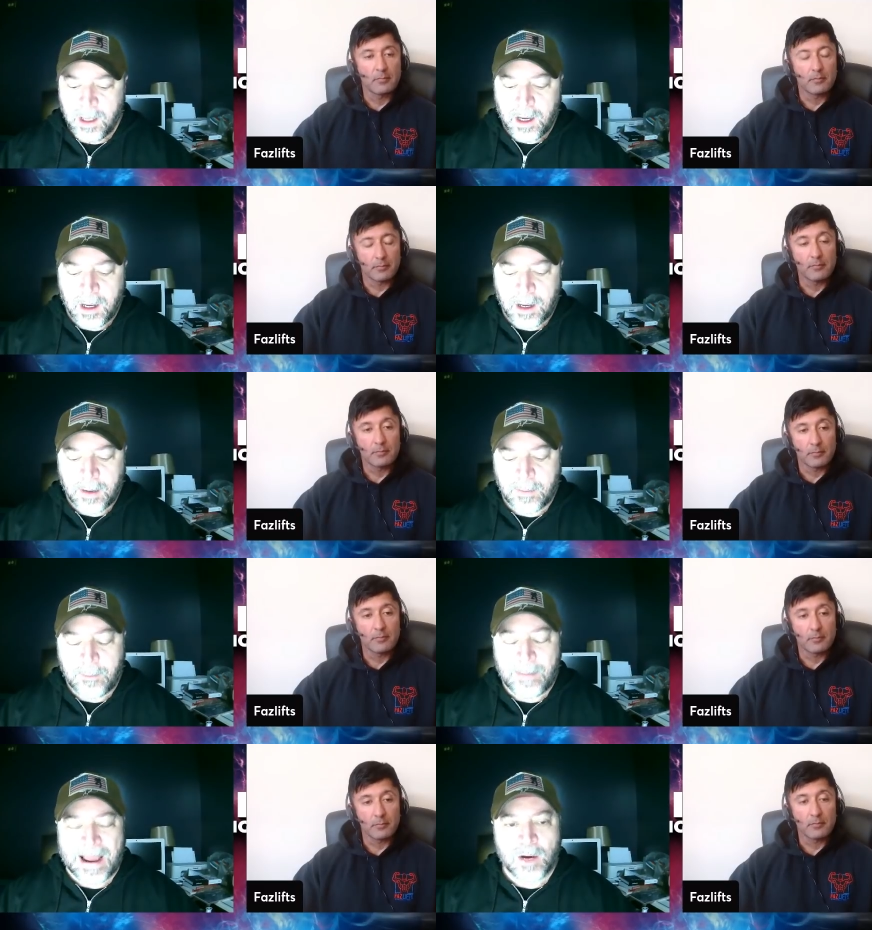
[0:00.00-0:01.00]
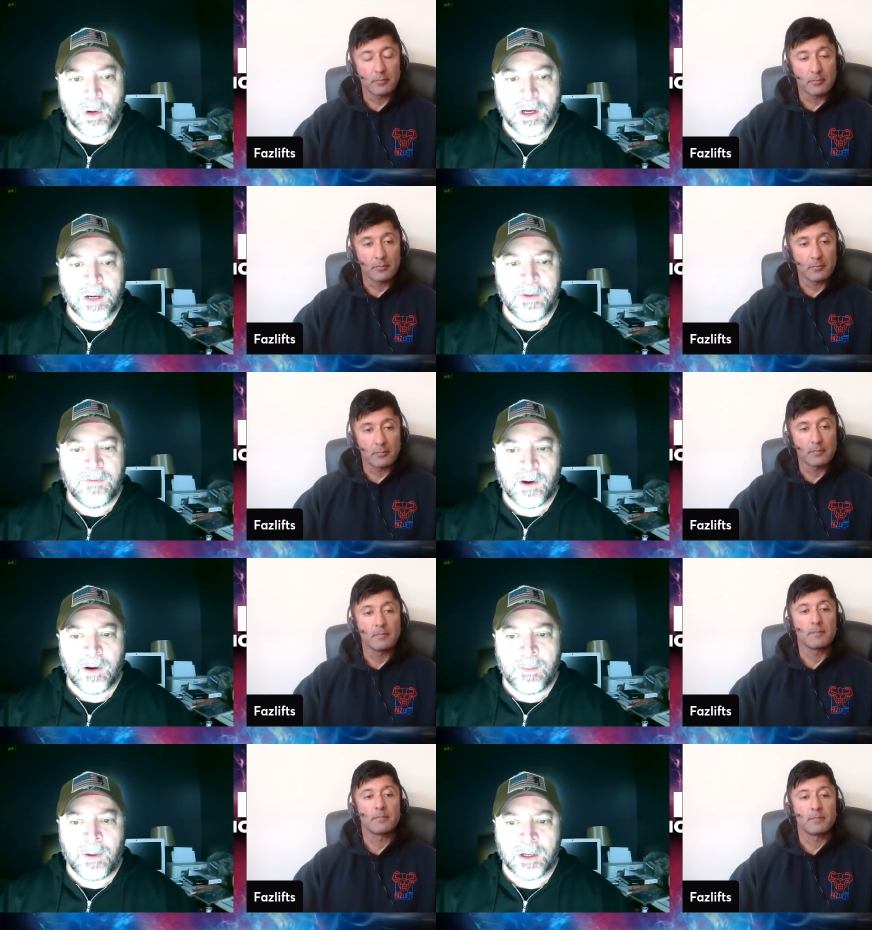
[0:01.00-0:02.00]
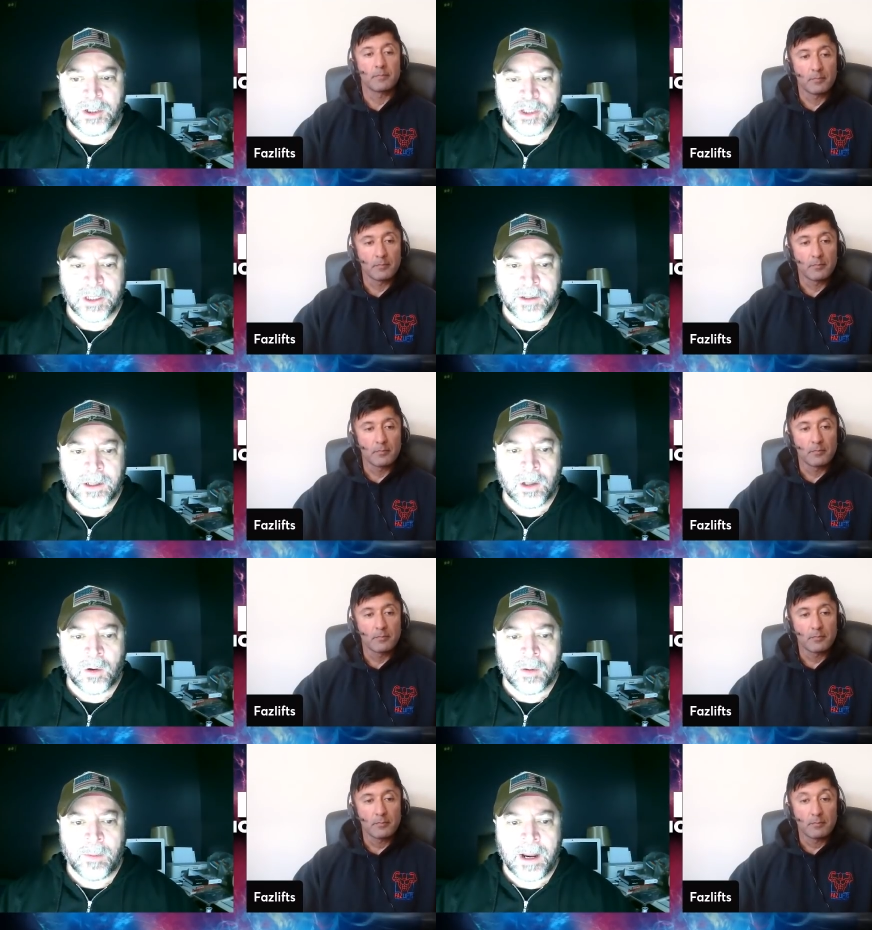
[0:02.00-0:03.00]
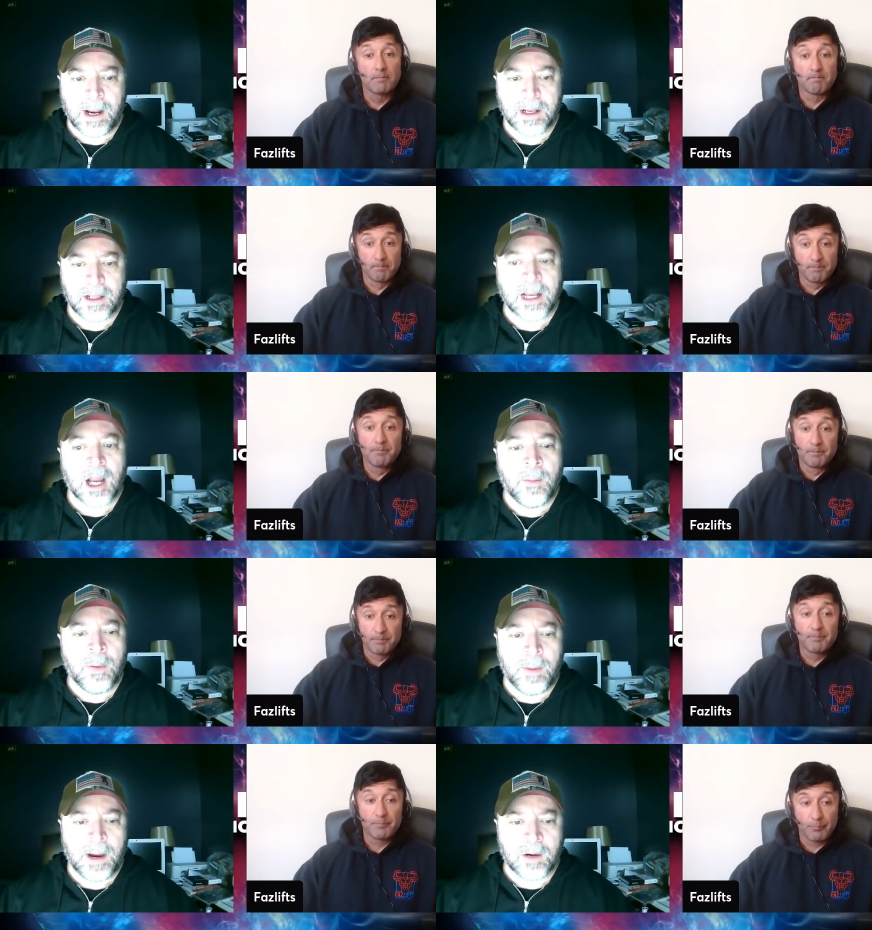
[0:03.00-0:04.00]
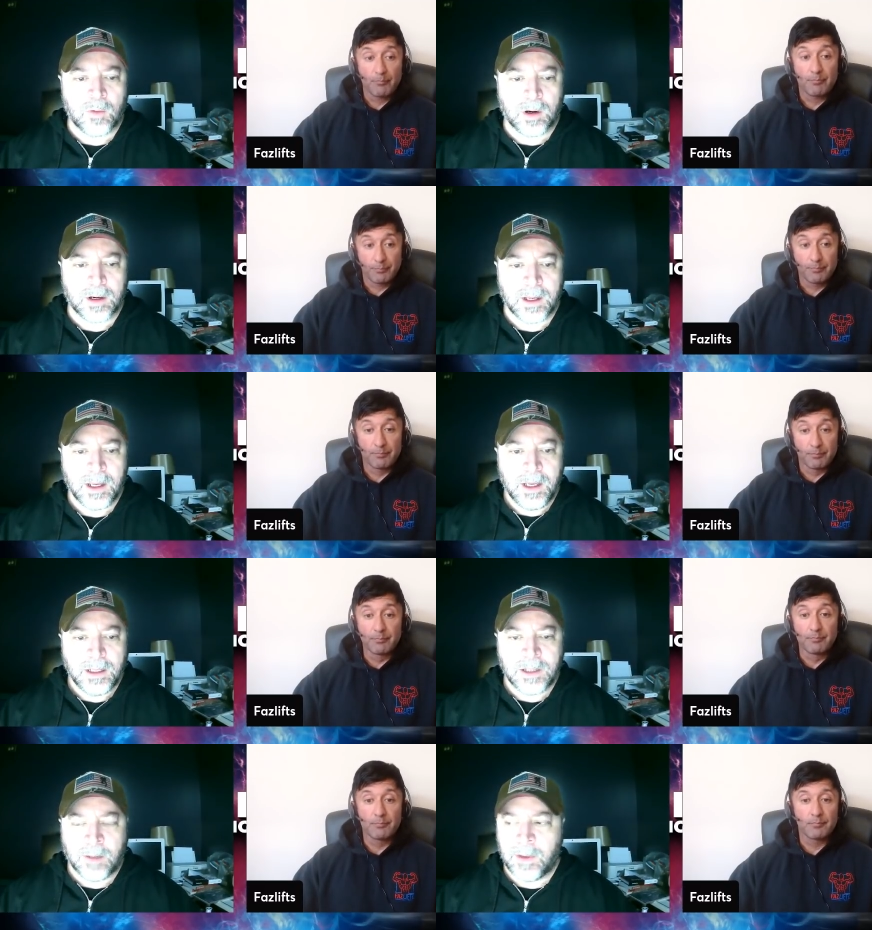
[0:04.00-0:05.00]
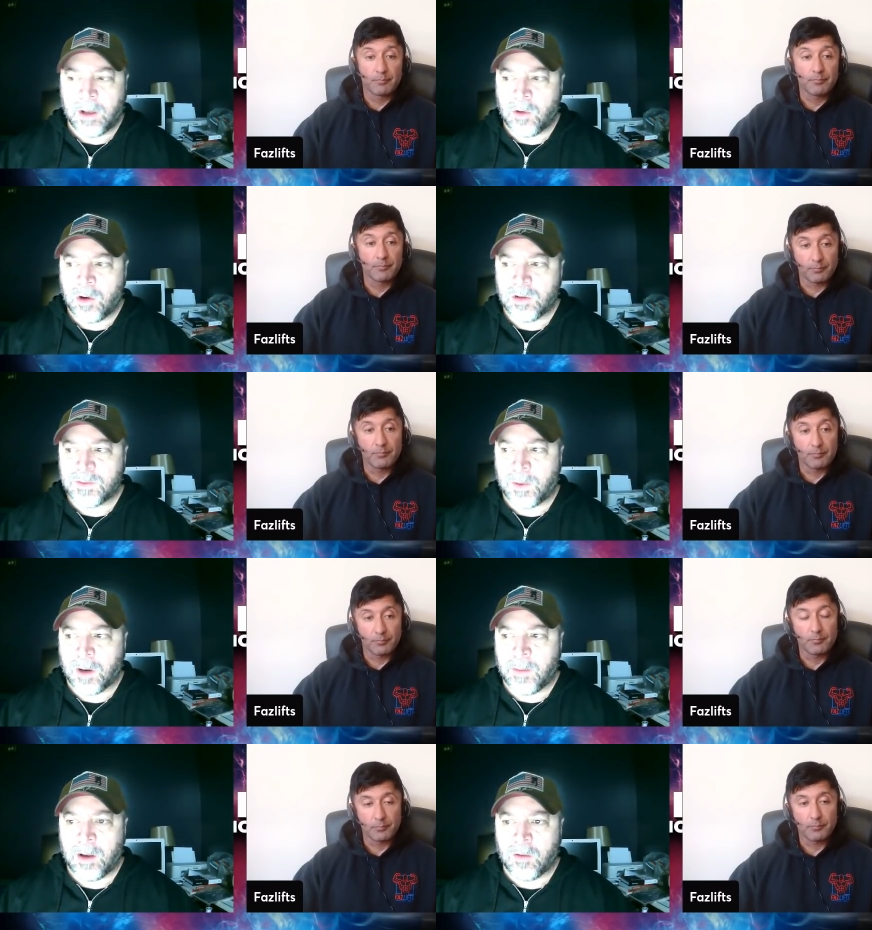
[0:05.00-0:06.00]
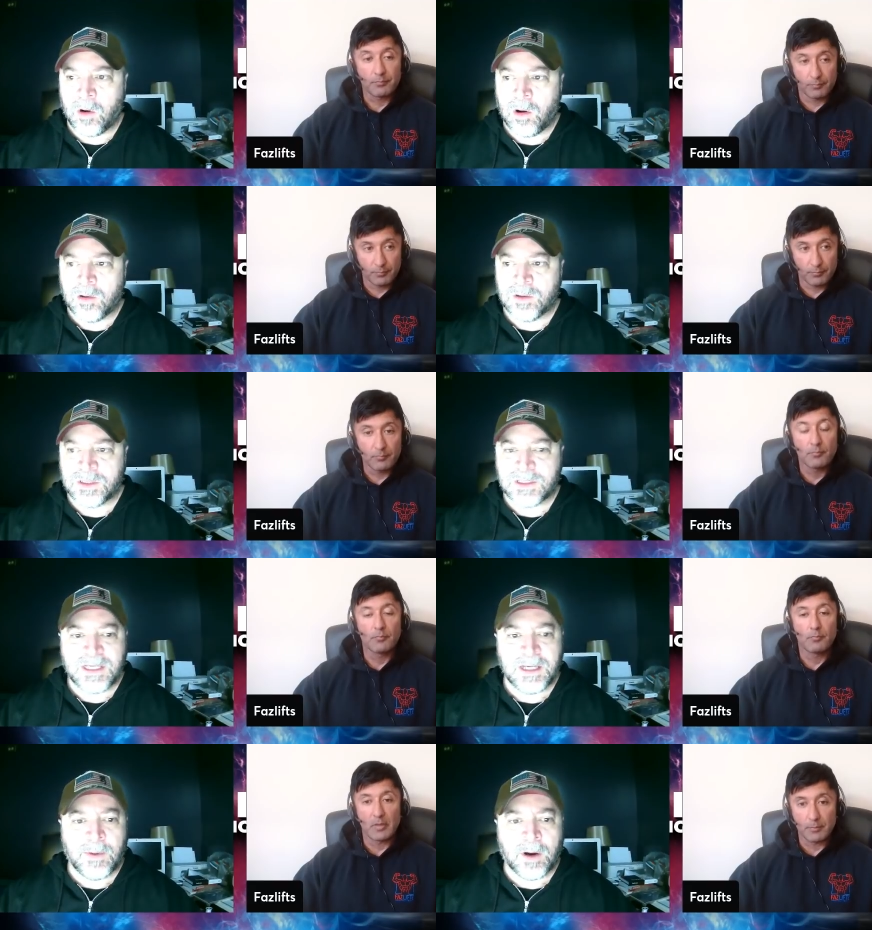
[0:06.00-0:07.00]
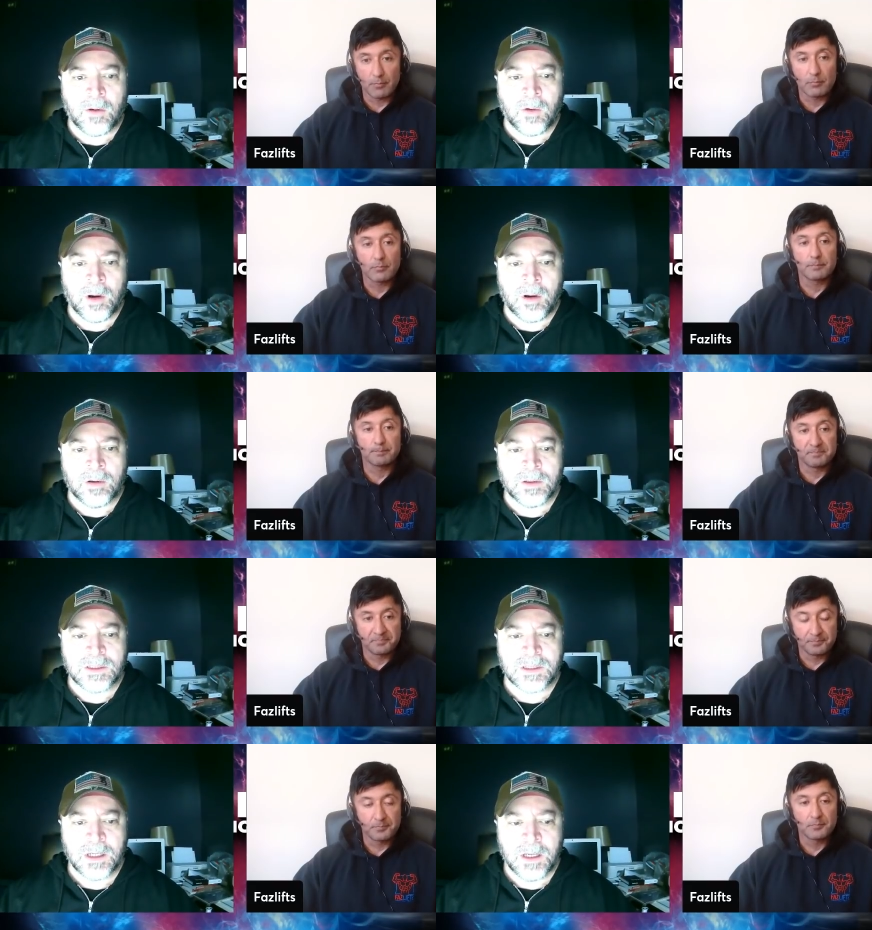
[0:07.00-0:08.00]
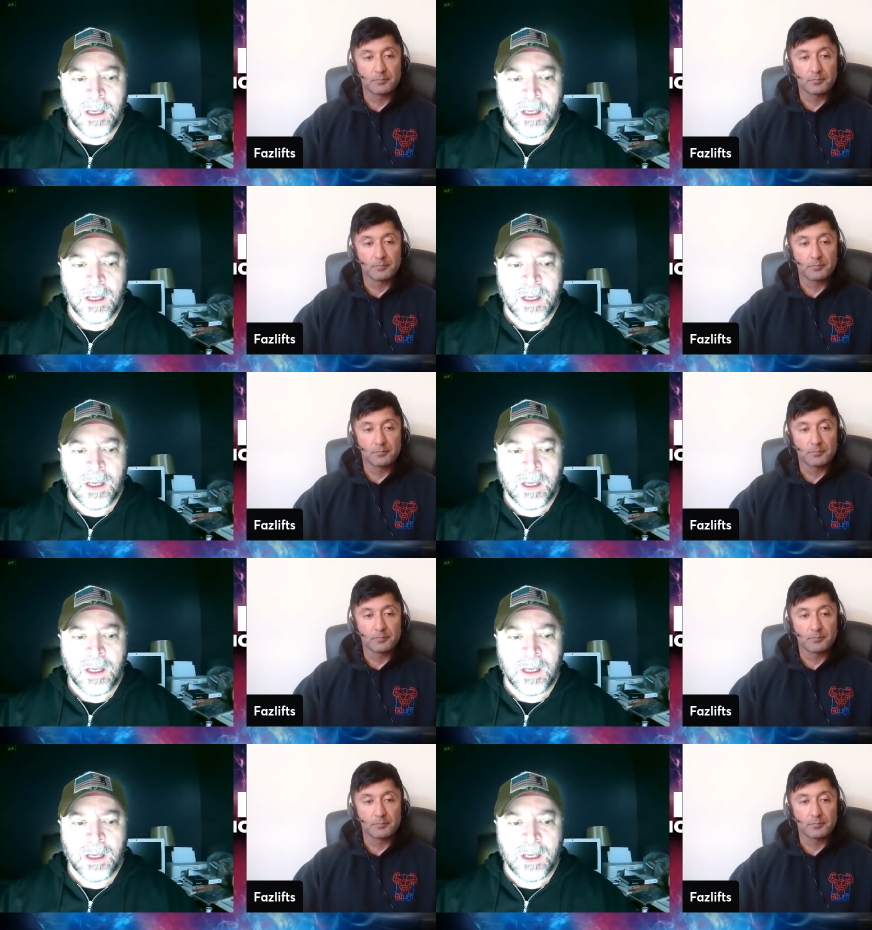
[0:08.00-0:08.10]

Speaker 1: Um, back work can be very punishing on the lower back, like upper back work. Mm. Dumbbell rows, barbell rows, T bar yeah. rows.